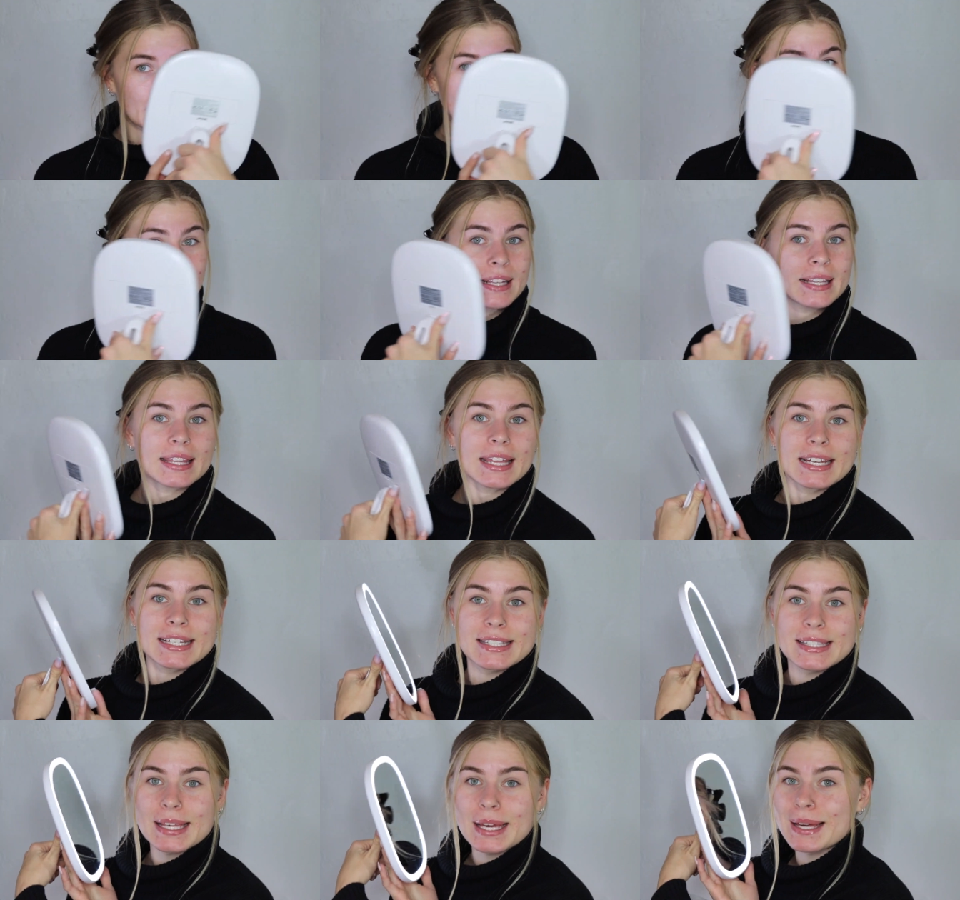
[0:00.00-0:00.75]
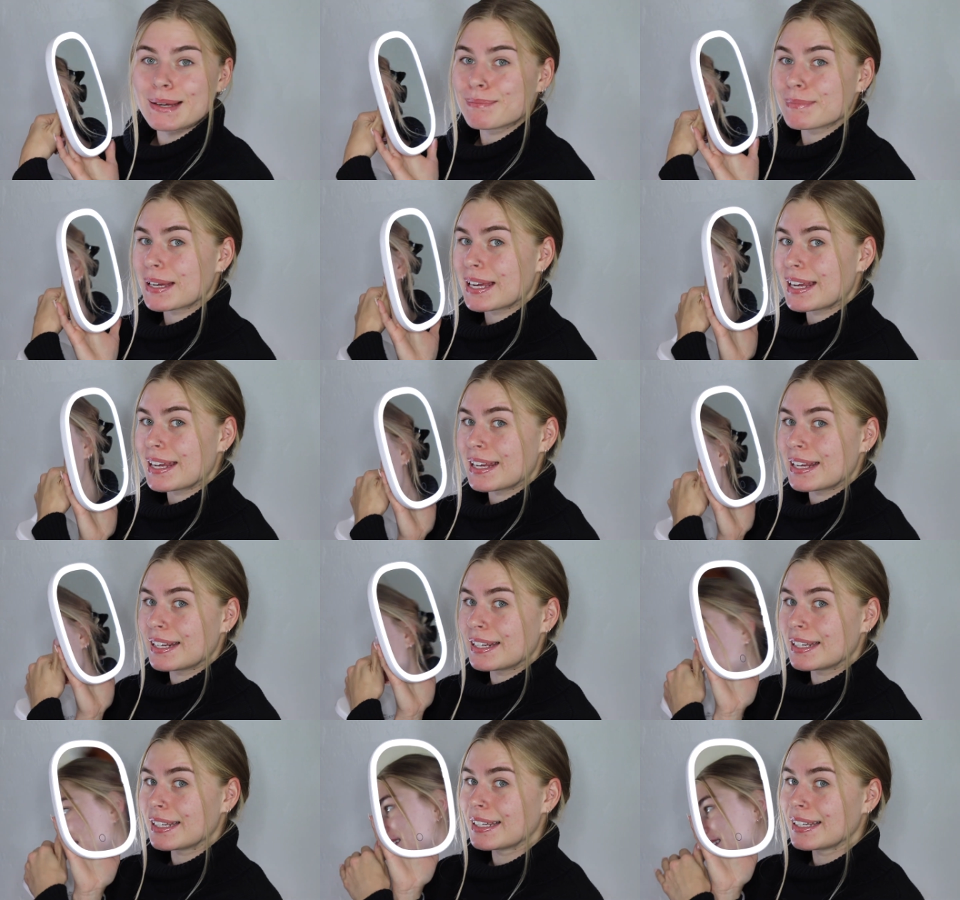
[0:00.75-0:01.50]
And it lights up
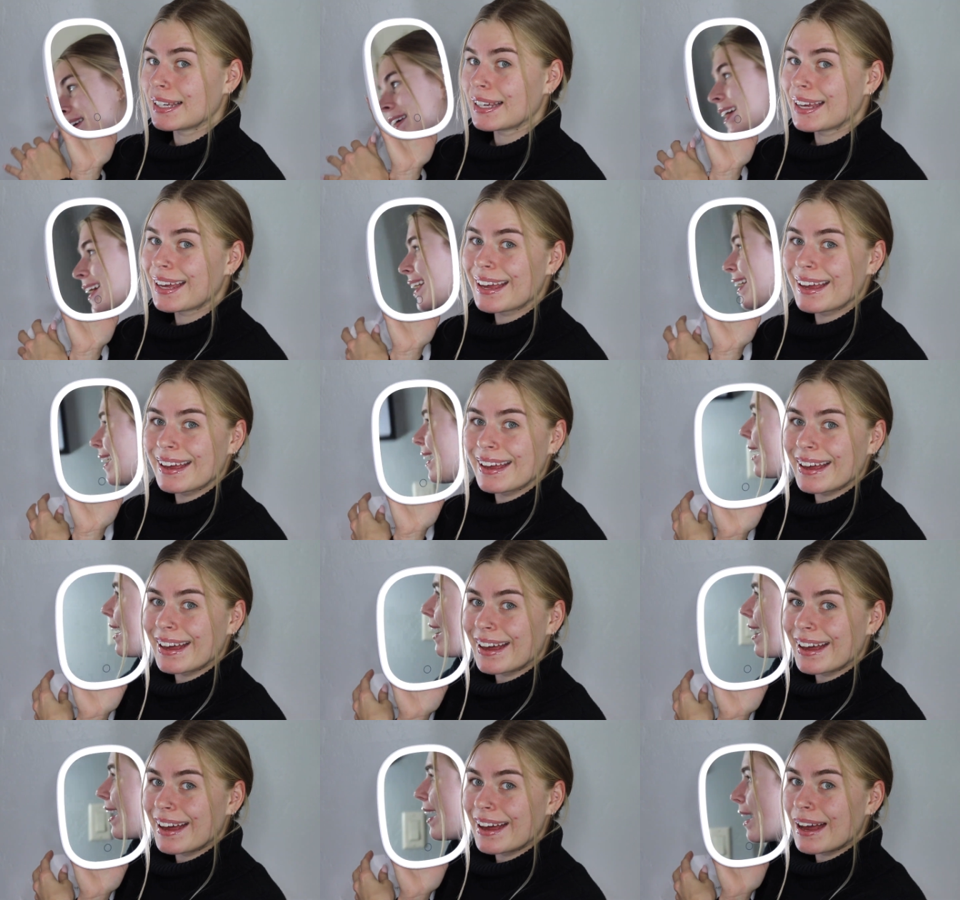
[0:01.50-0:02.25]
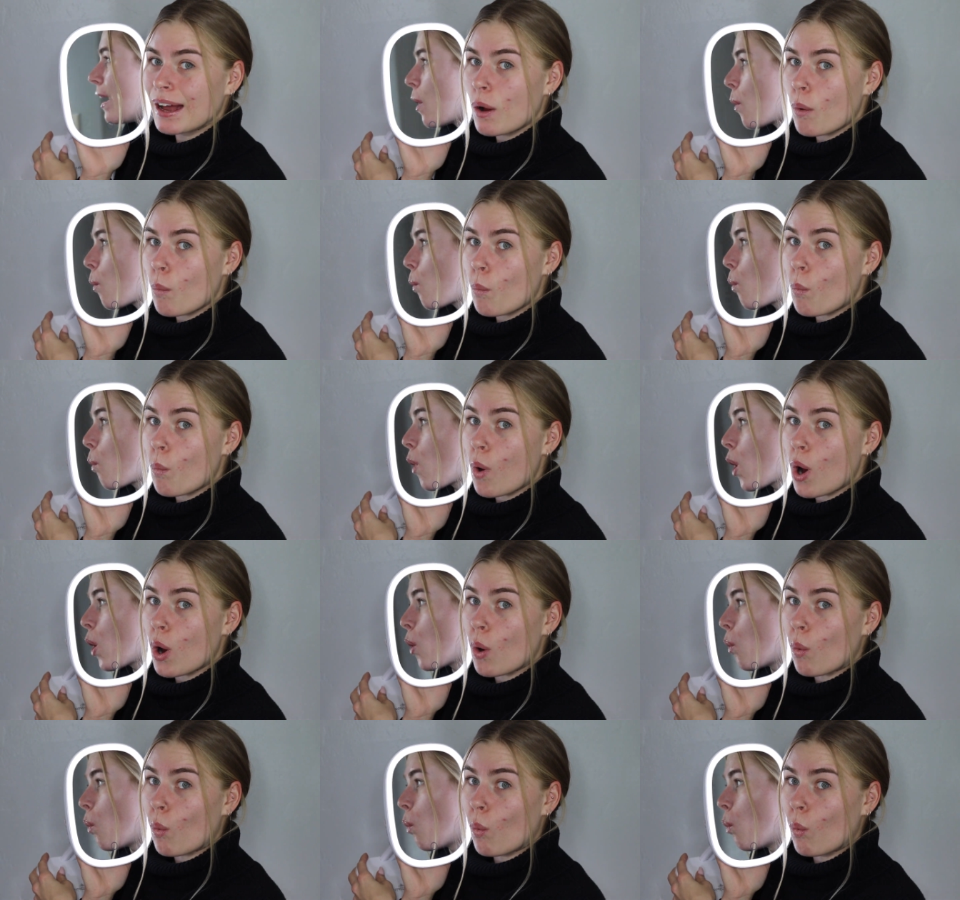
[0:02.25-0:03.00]
and
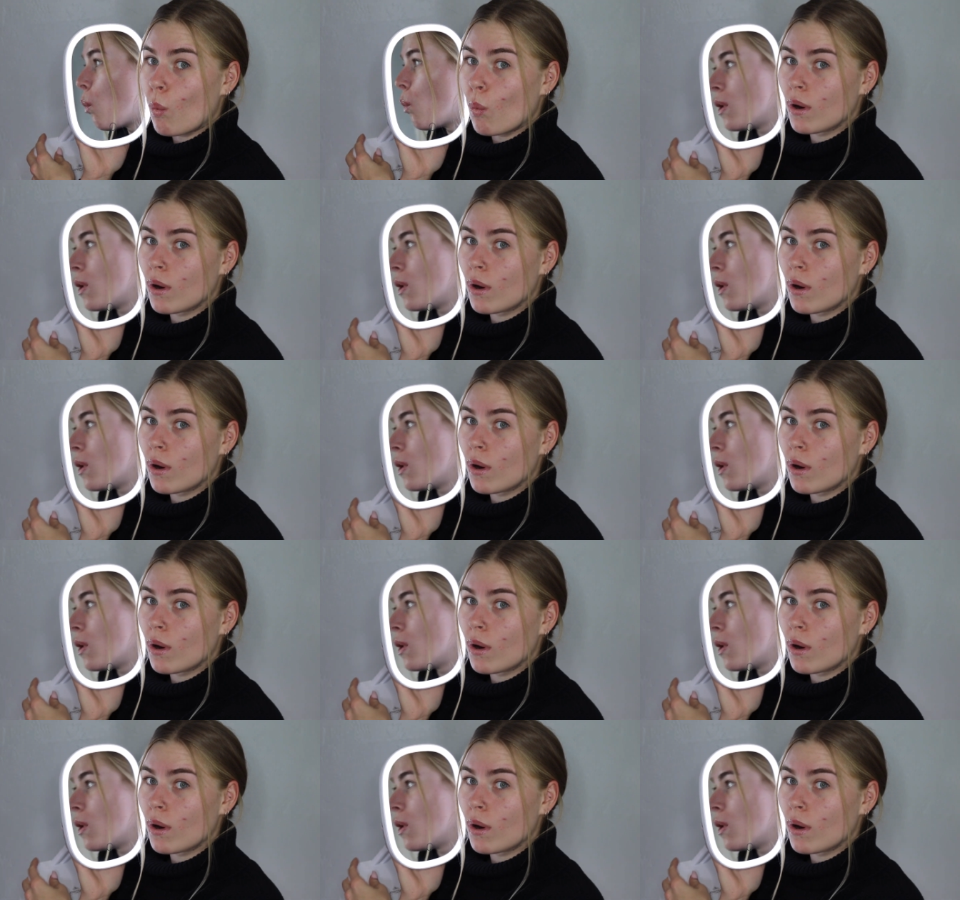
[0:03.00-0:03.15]
whoa,